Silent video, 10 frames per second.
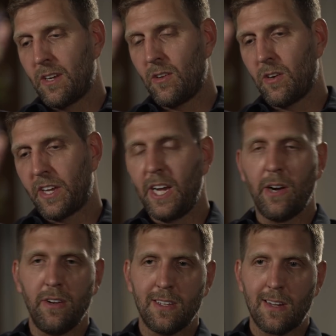going to
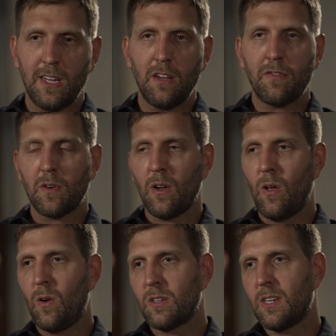carry this league for a
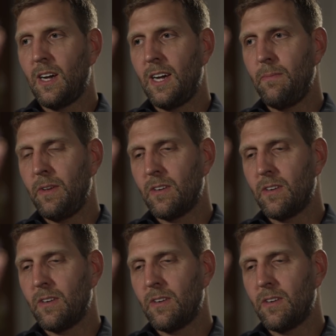long time.